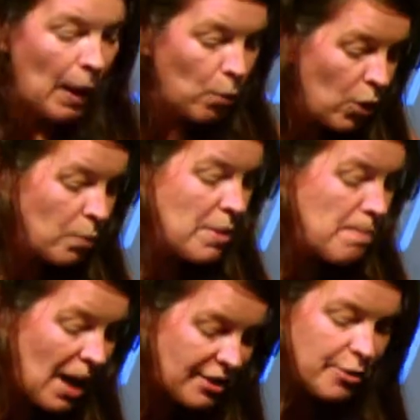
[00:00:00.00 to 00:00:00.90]
And what with
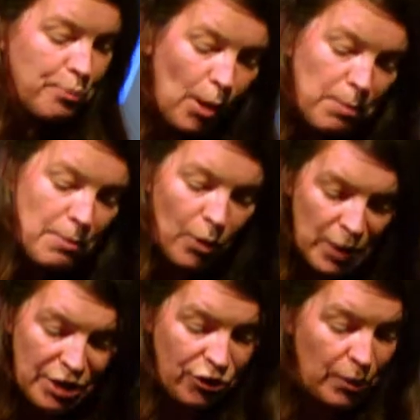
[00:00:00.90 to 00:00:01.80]
massive problem that
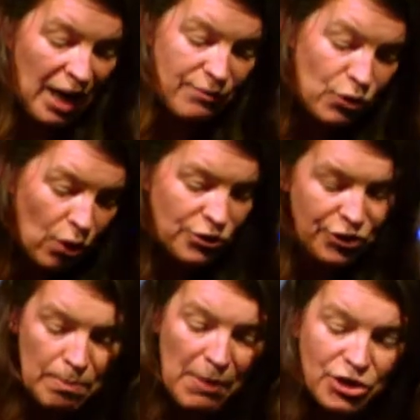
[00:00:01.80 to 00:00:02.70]
we do have, not
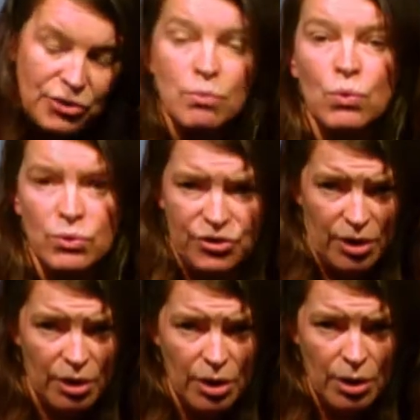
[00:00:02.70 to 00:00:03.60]
so much the
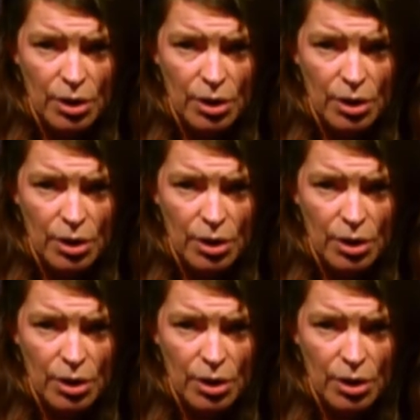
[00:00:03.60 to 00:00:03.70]
water,